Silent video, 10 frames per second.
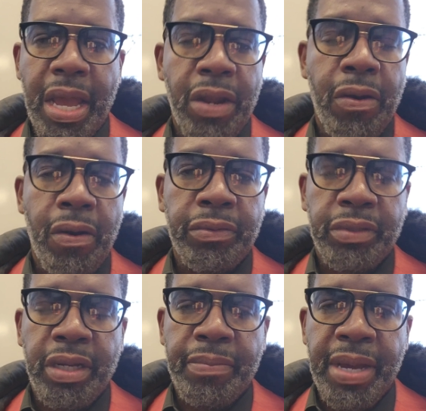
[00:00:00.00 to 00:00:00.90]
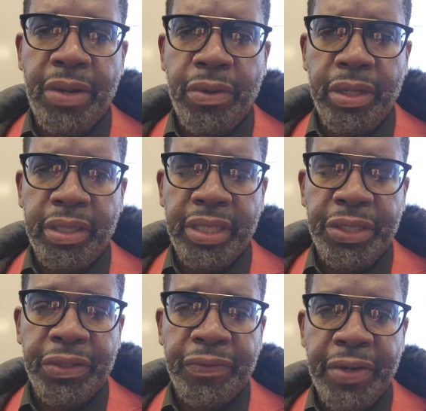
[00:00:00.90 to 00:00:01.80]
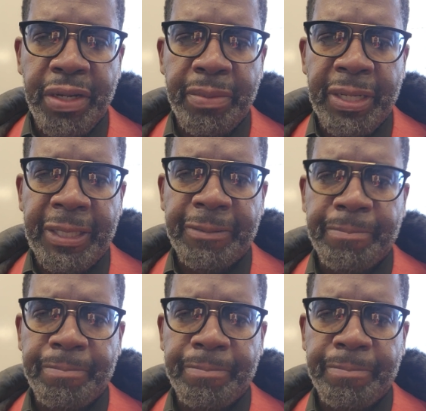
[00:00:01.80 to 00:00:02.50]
At all. It's not a bad organization for anybody.